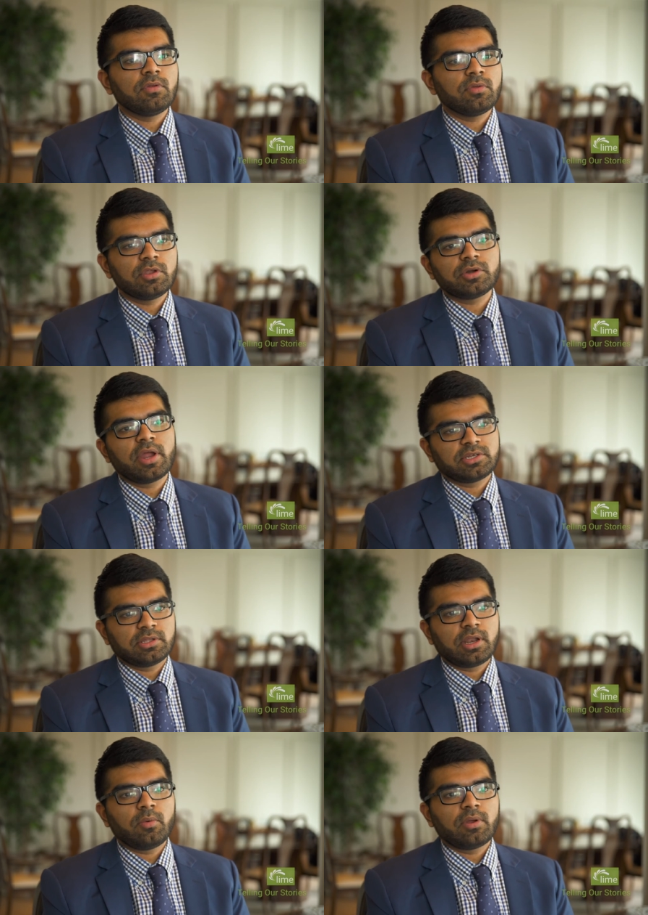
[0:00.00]
knew the
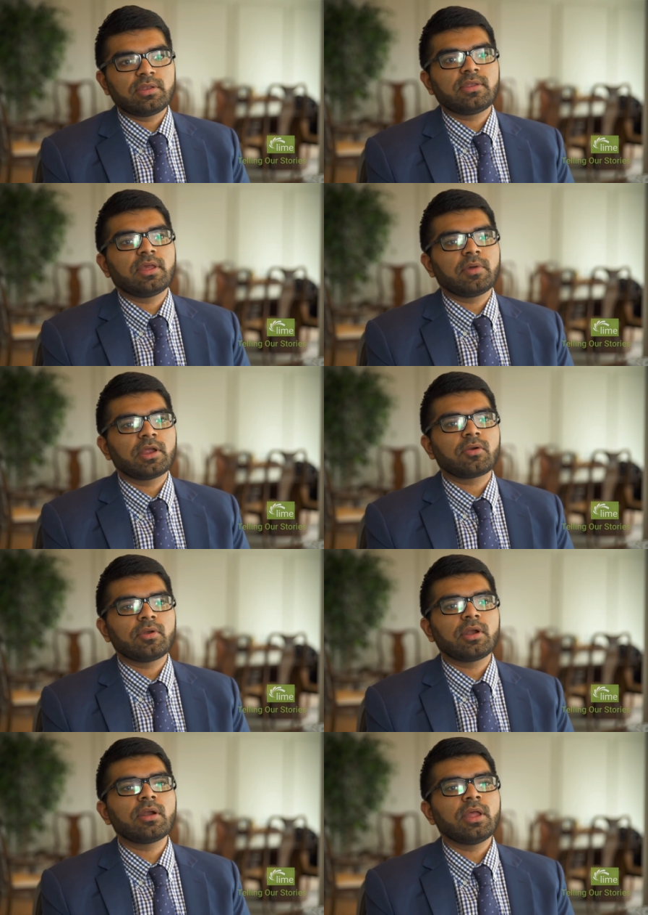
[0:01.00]
direction that I wanted to take my
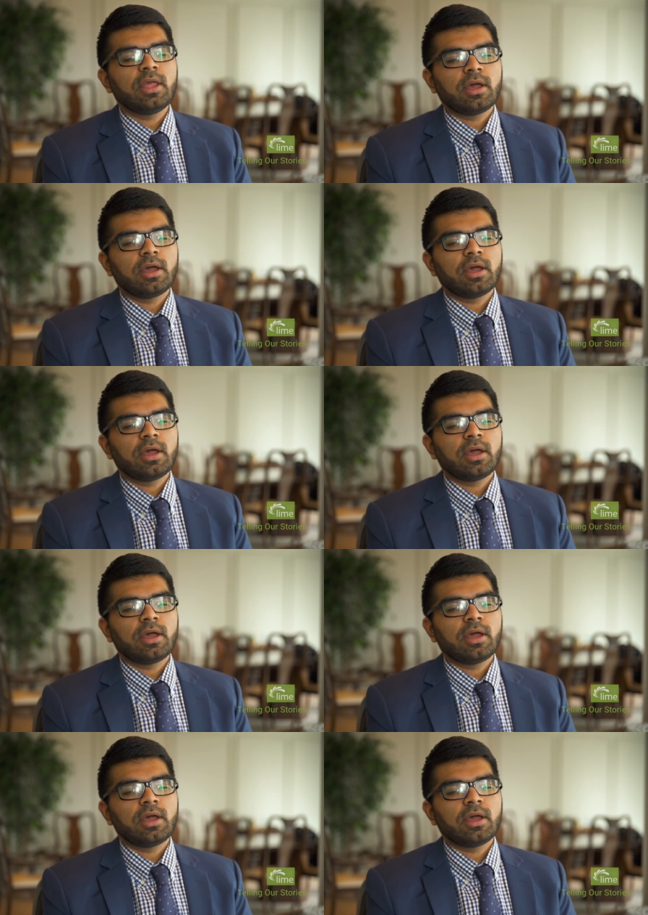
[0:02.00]
career,